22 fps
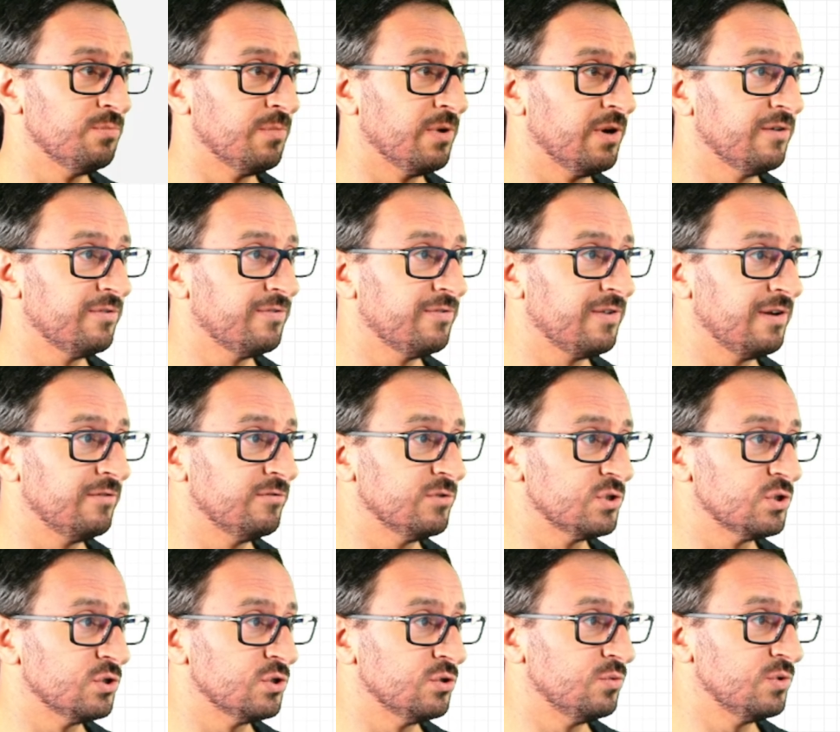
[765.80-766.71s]
favorite
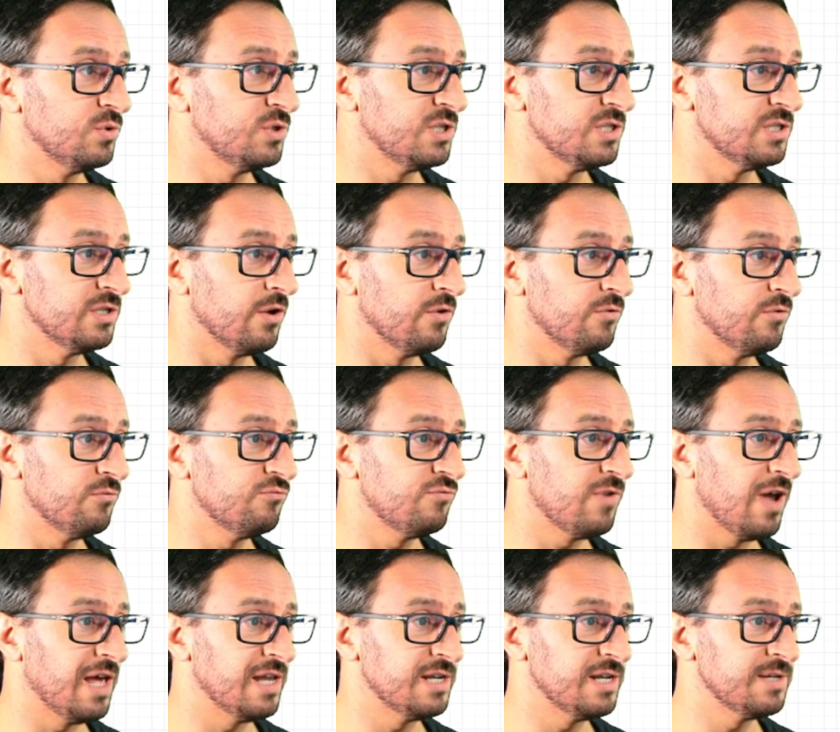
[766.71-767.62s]
tool, which is
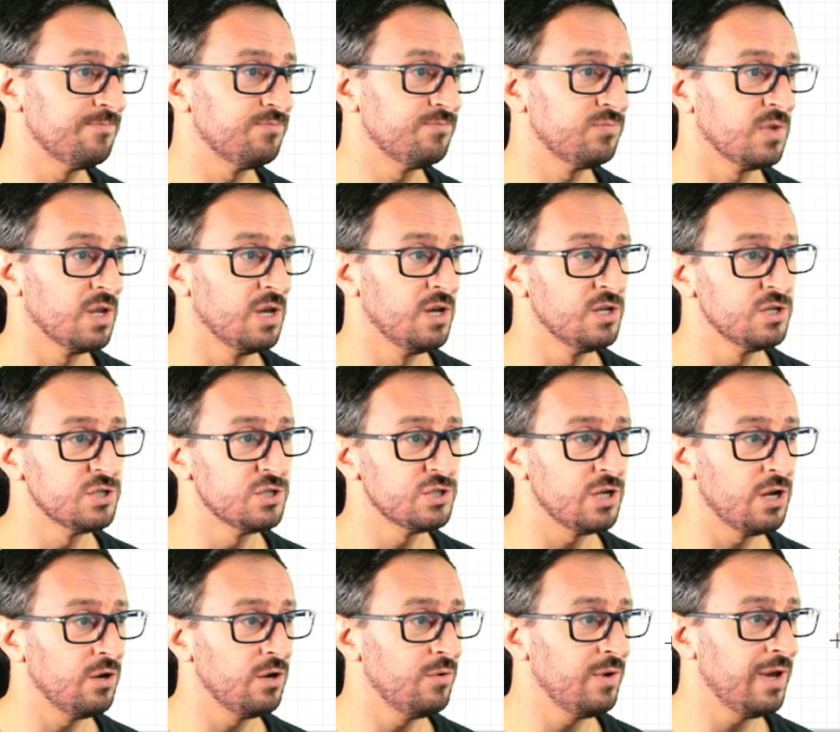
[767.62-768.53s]
Node-RED.
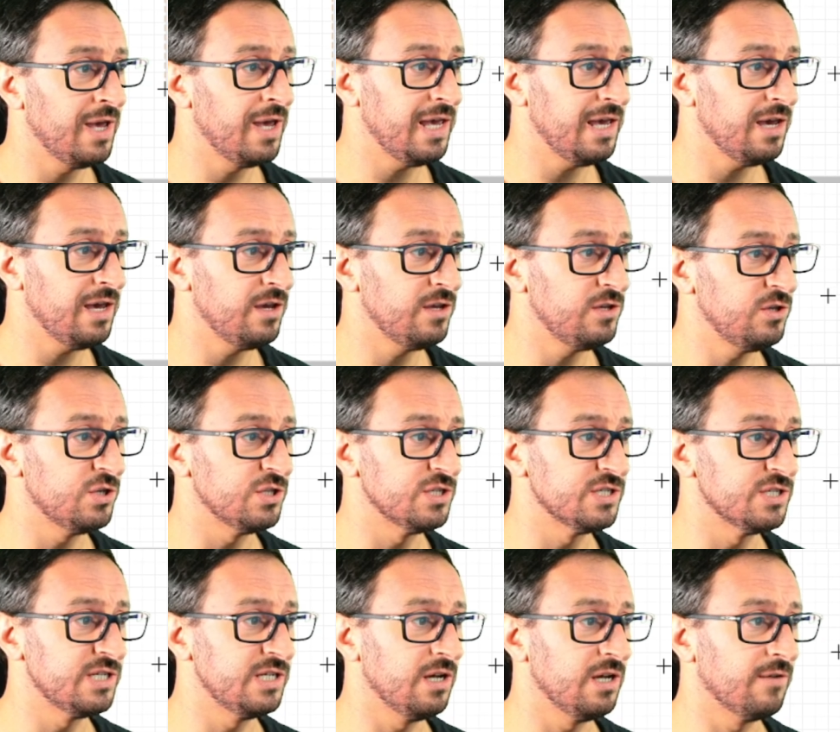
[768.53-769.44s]
So here you can
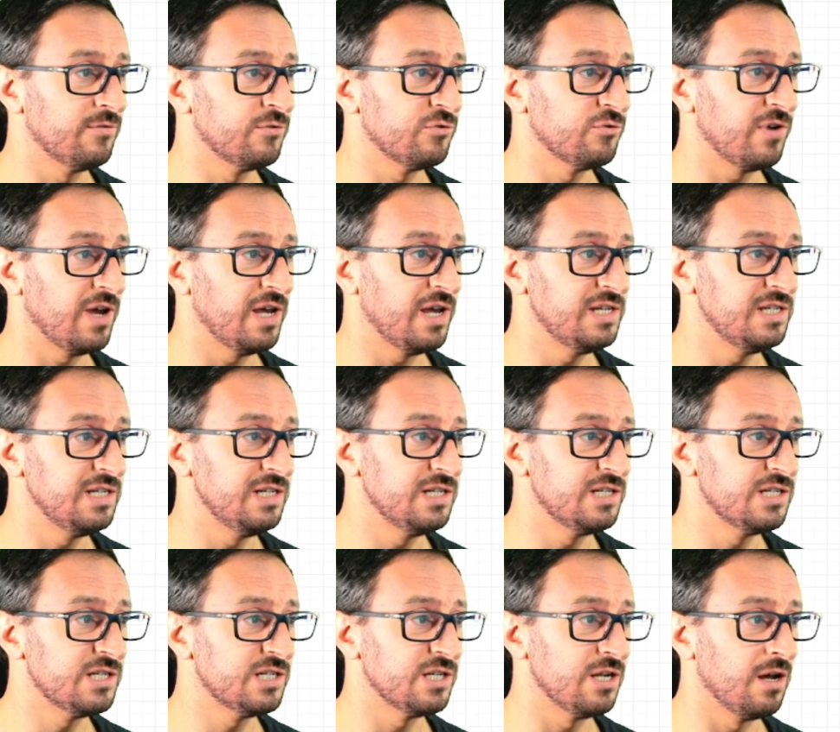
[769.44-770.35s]
see I've created
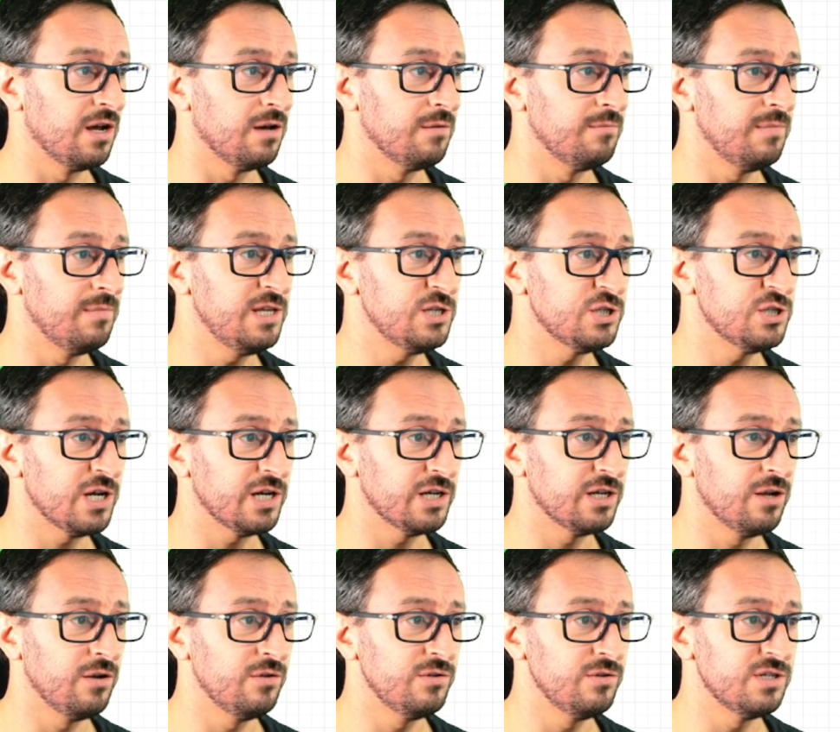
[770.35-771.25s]
some inject
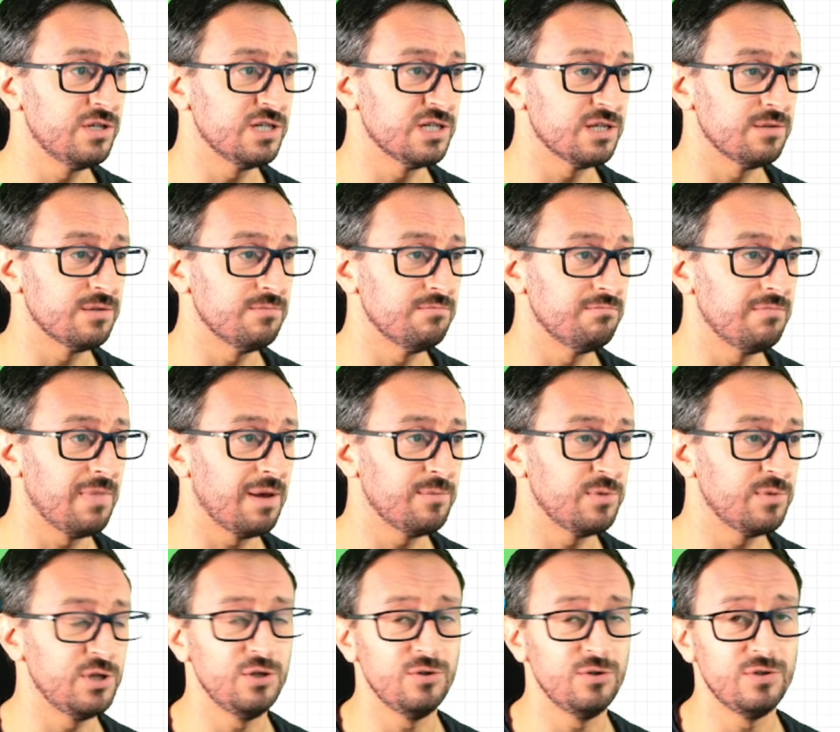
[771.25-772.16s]
nodes and some
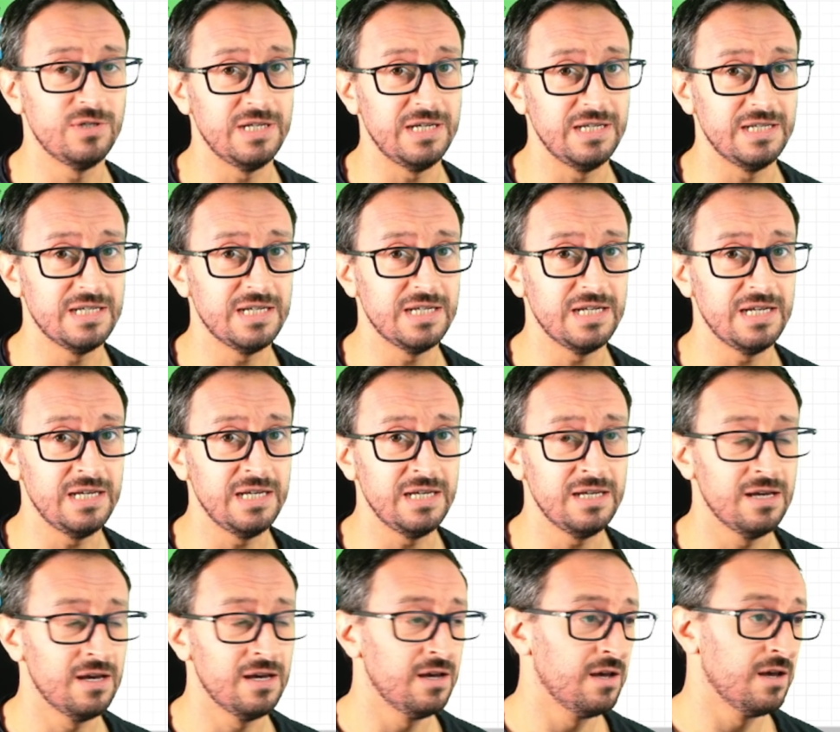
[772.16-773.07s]
MQTT
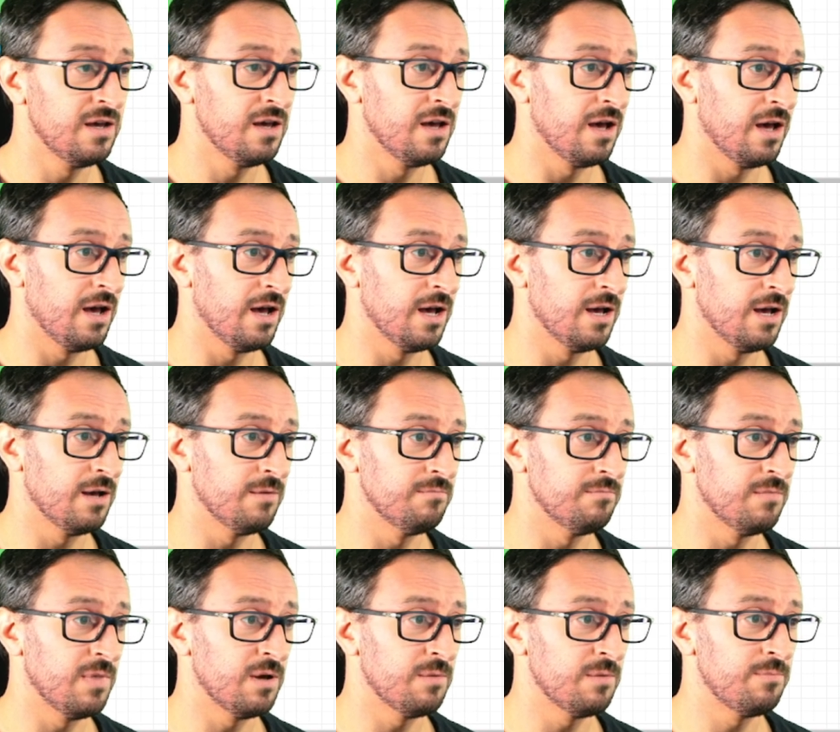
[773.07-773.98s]

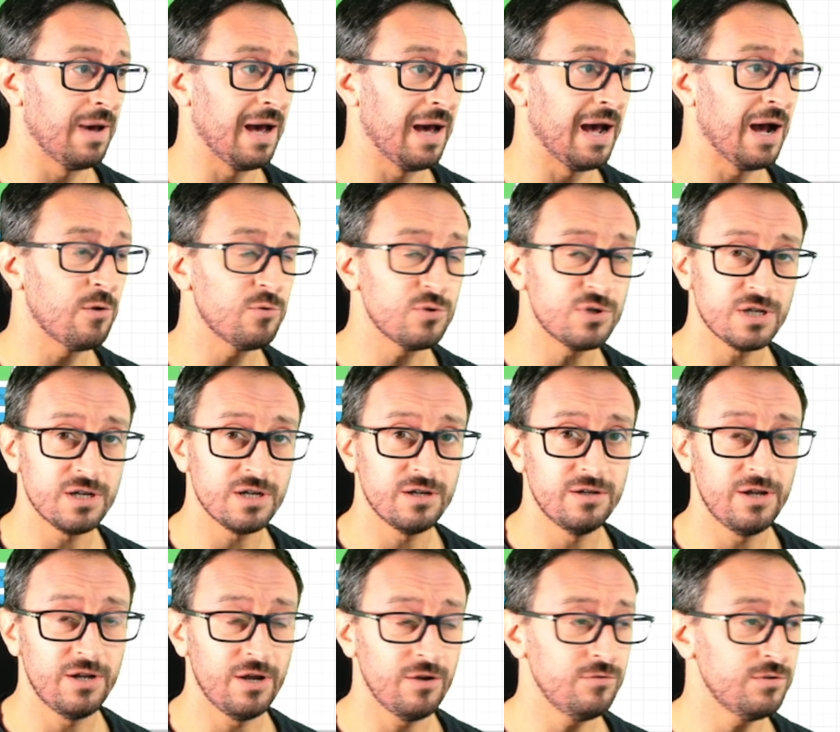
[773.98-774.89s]
out
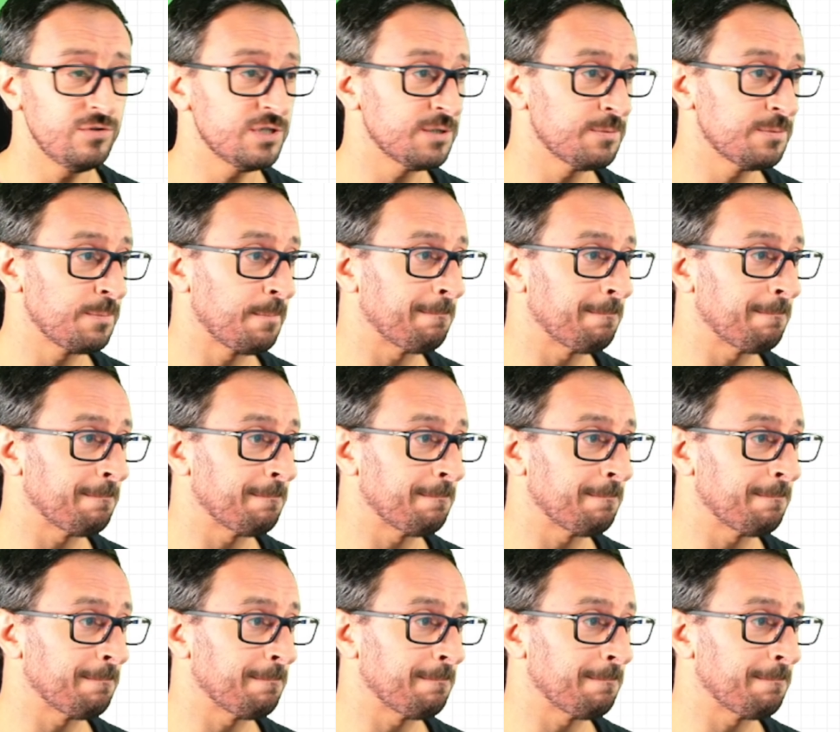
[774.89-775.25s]
nodes.